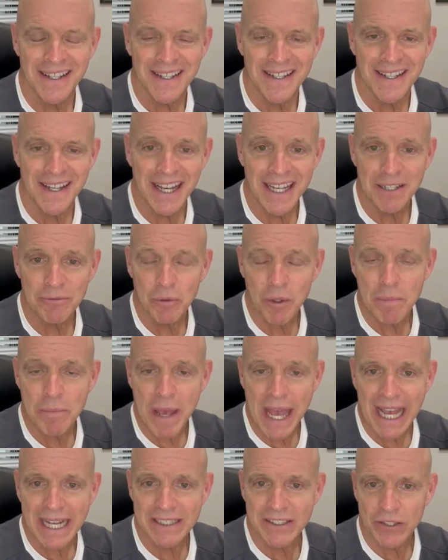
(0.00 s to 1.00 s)
Hi, and we're
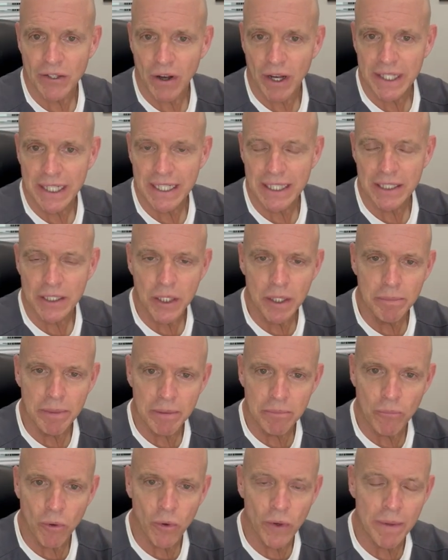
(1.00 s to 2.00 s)
back talking a little bit
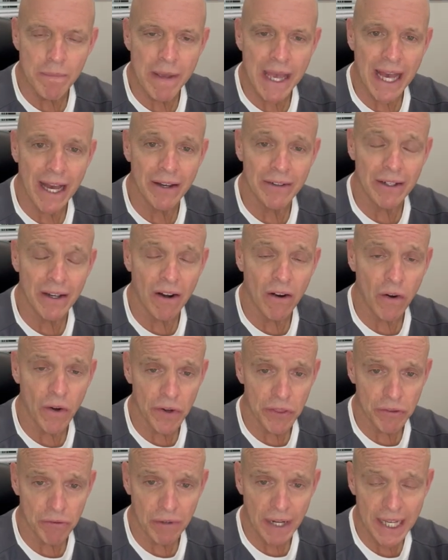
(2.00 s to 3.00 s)
more about
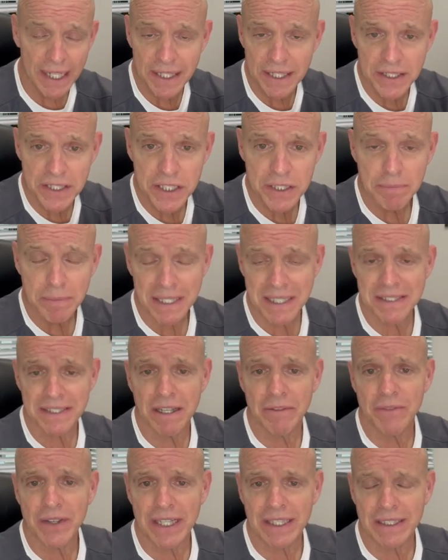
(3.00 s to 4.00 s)
arthritis,
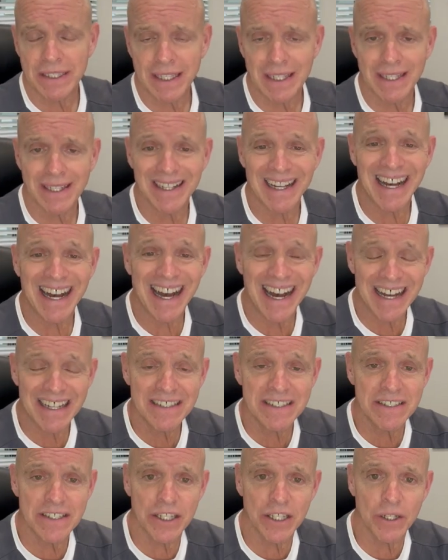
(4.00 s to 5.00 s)
specifically
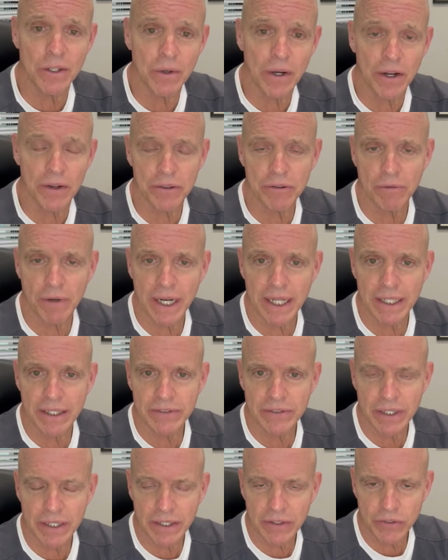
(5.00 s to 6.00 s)

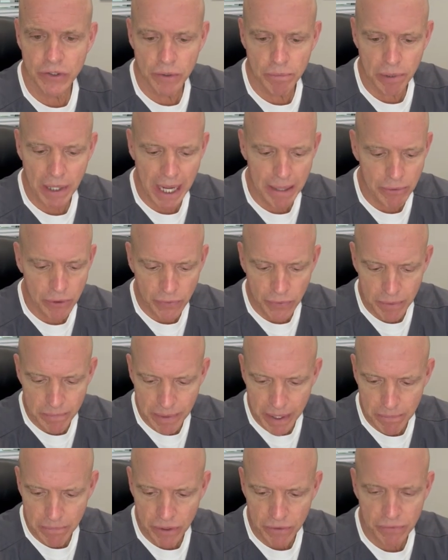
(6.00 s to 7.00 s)
osteoarthritis. And as you probably
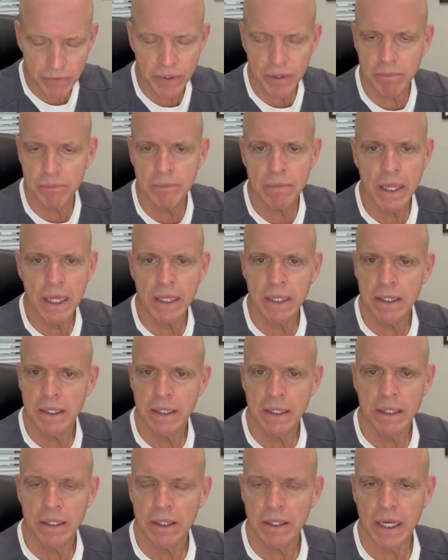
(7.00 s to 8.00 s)
remember from
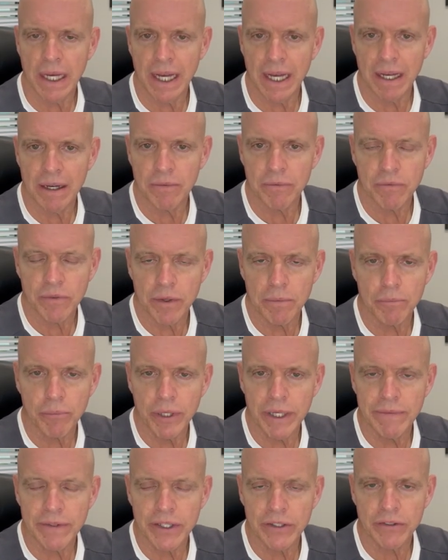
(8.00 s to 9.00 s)

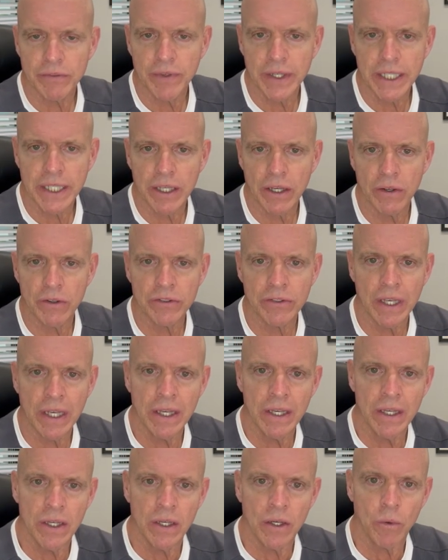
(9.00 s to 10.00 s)
previous videos,
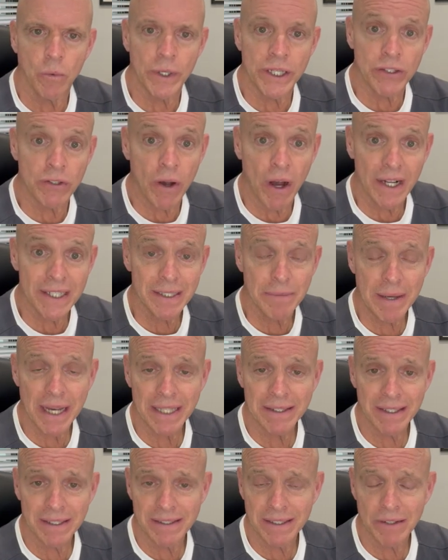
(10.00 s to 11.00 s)
we talked
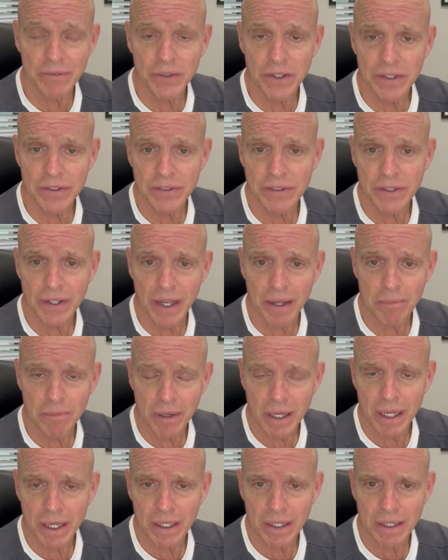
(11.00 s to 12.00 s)
about the difference
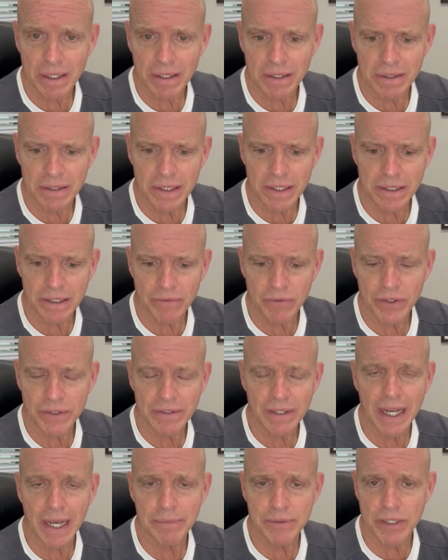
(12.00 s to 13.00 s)
among the different
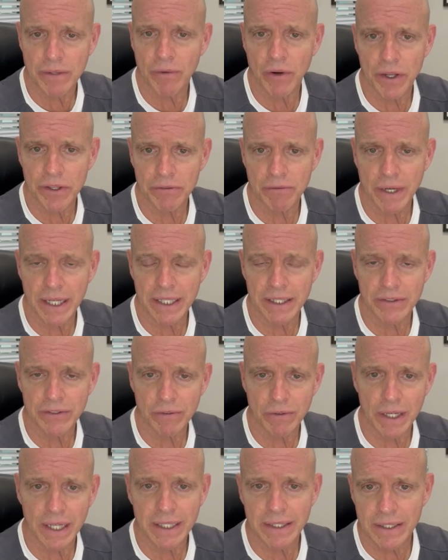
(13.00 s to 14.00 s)
types of arthritis,
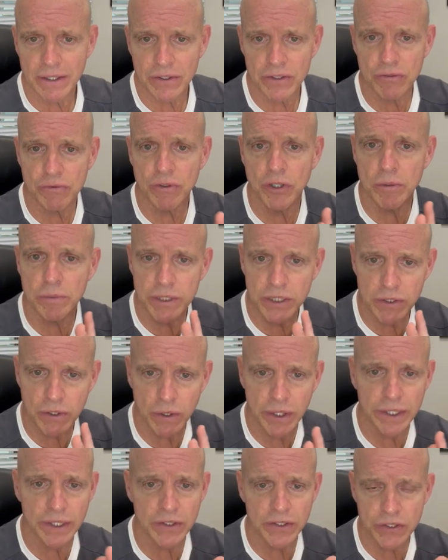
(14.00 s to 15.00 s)
right? There's
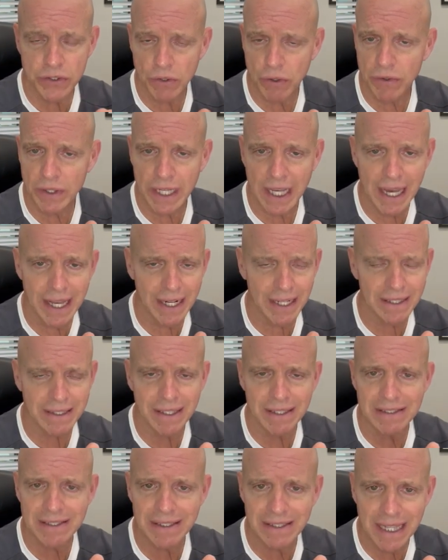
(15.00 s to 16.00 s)
rheumatoid, there's psoriatic,
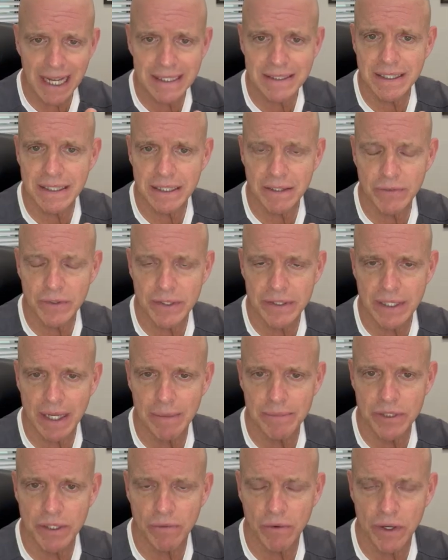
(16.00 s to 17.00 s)
there's lots of different
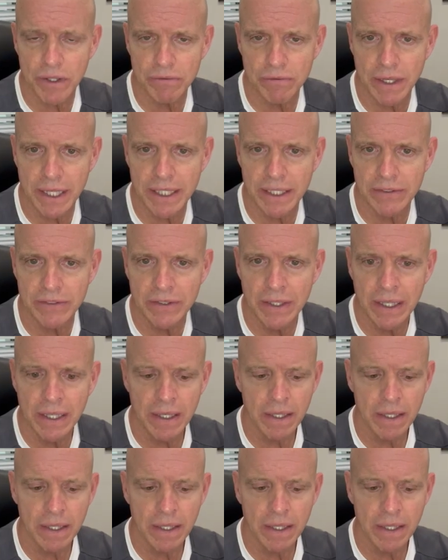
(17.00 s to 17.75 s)
types of arthritis.